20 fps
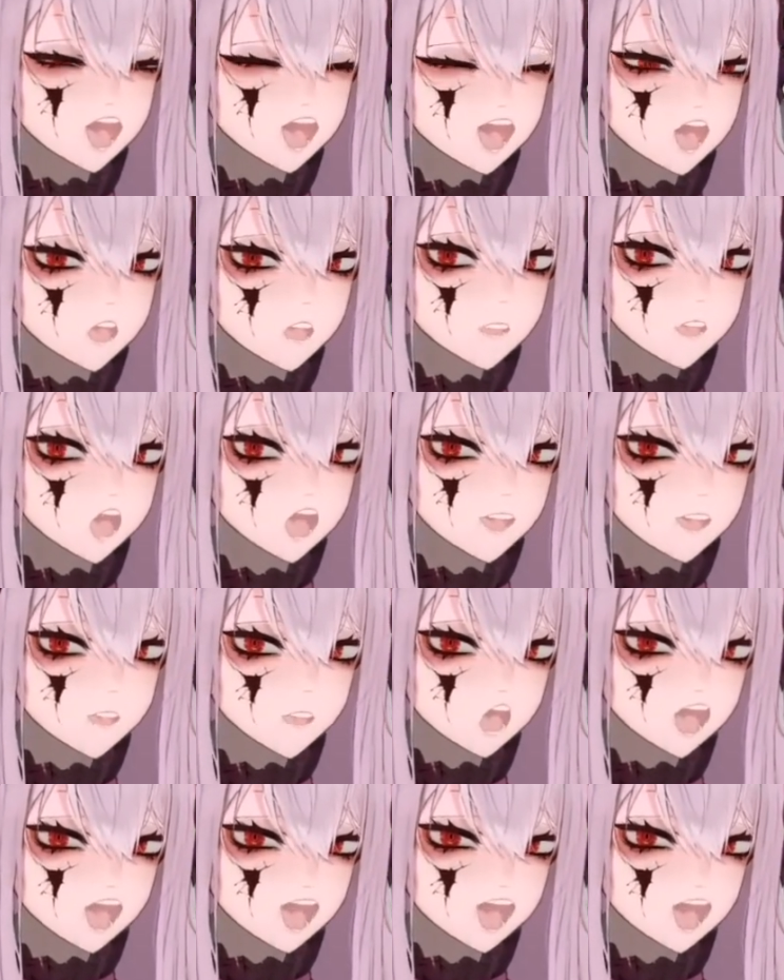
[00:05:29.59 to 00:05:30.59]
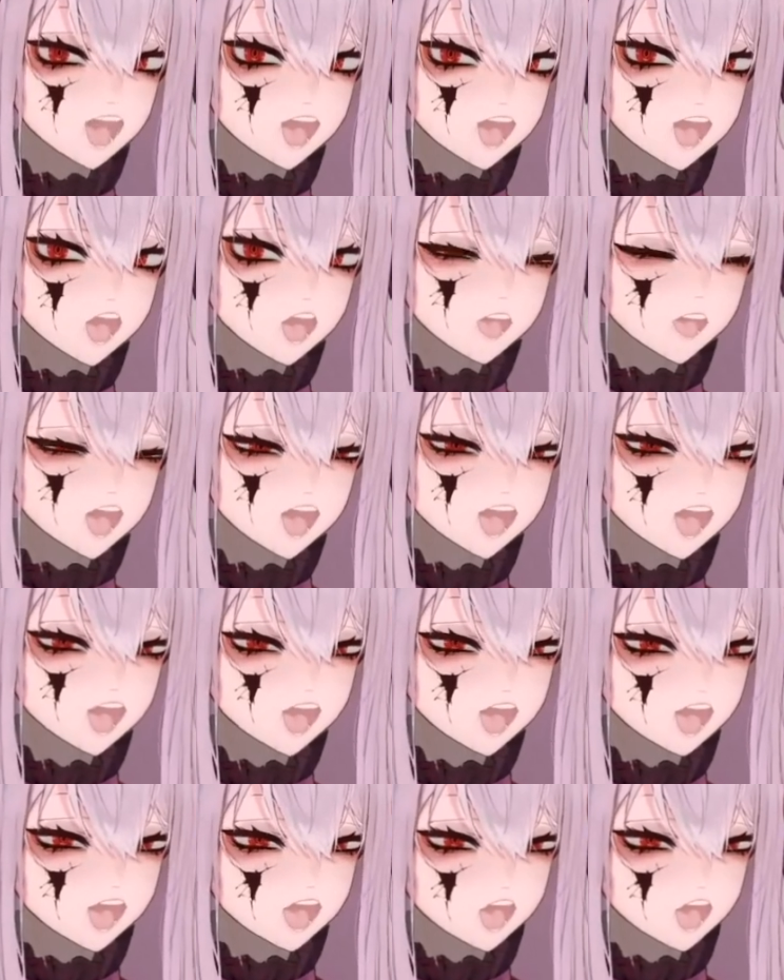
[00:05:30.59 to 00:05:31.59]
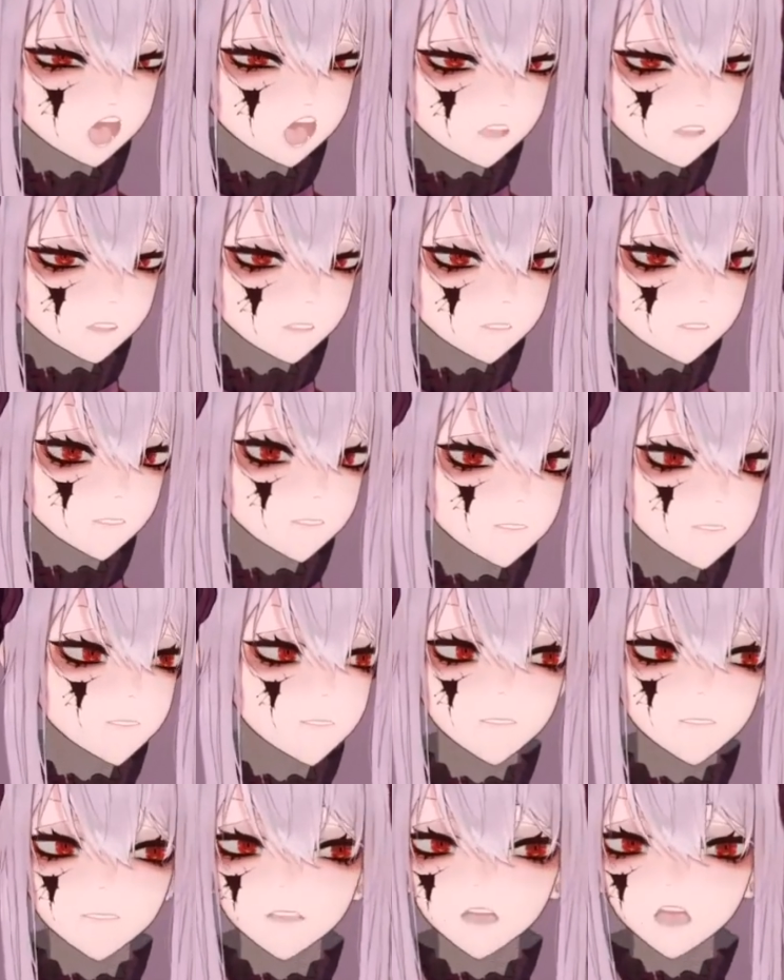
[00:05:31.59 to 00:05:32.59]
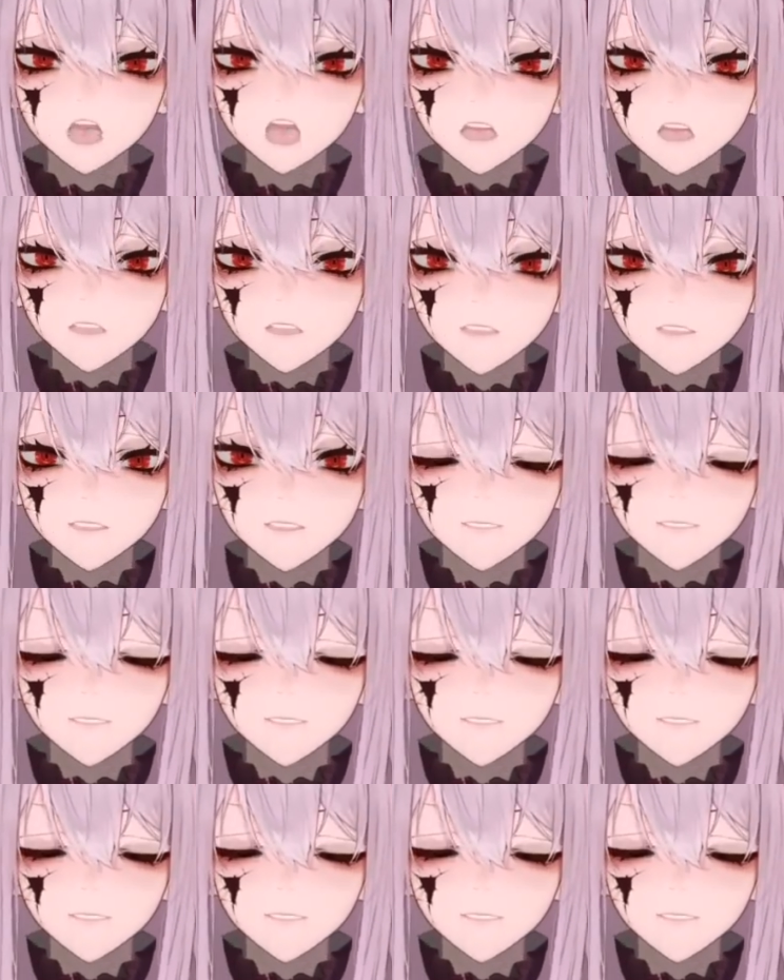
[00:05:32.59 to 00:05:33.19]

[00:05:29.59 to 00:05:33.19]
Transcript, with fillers: Yep, that's my cat. Okay. Yeah, I, it's it's like all over the place.